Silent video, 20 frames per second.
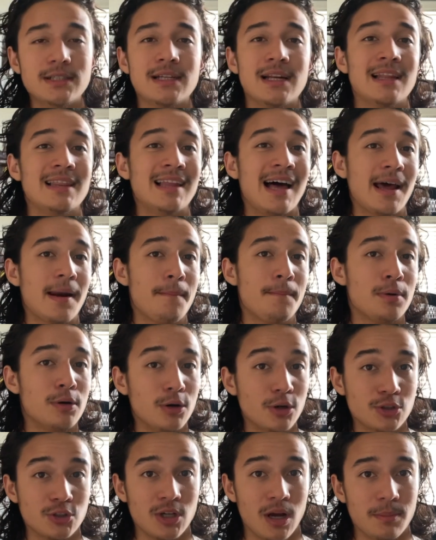did a lot of
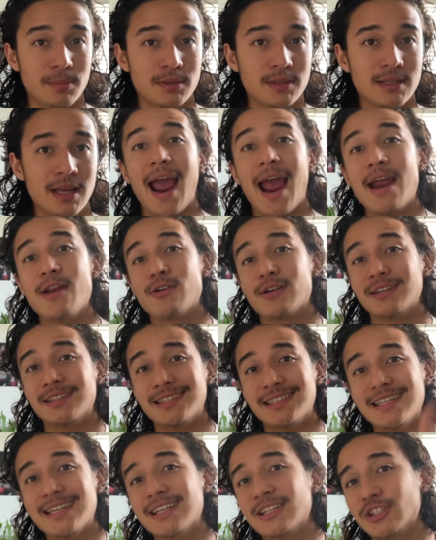push-ups. And you can
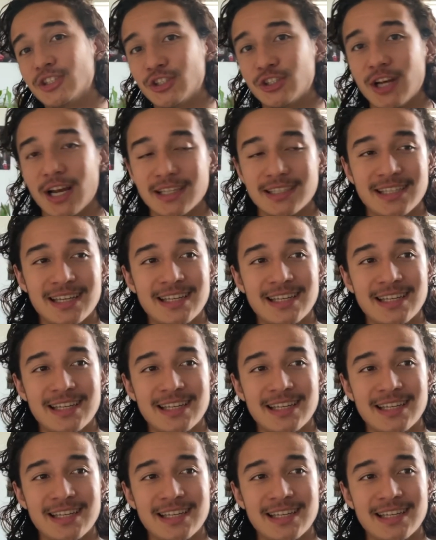see his chest